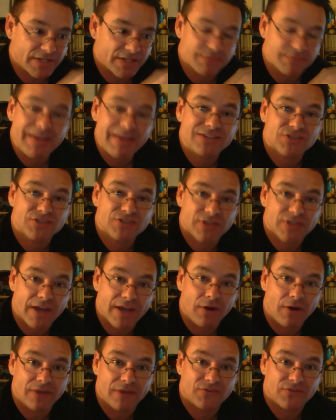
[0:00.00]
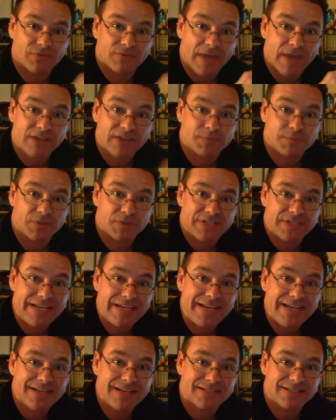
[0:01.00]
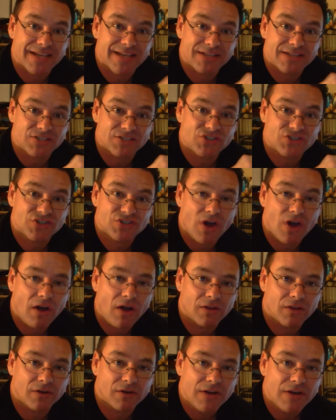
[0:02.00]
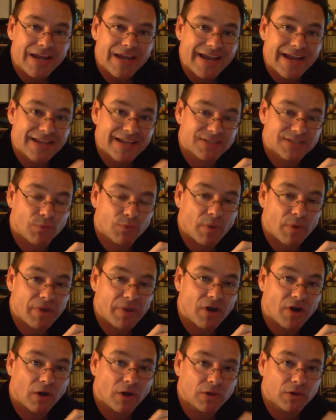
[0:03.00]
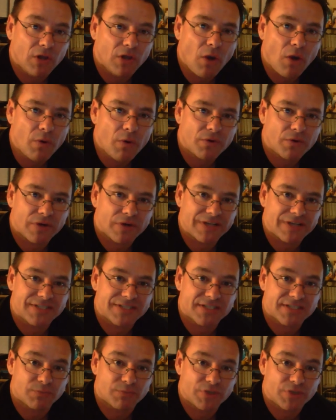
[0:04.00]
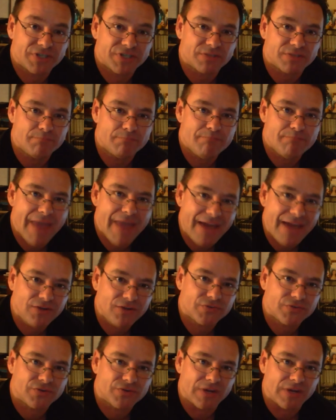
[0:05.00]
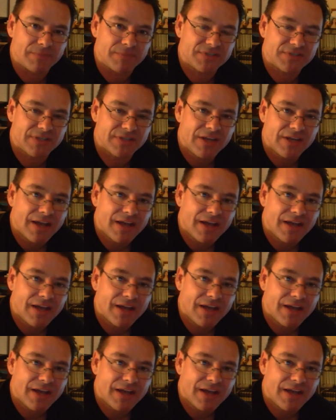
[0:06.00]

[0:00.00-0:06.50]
main area of expertise as a scholar is in what we call lower criticism, which is manuscripts,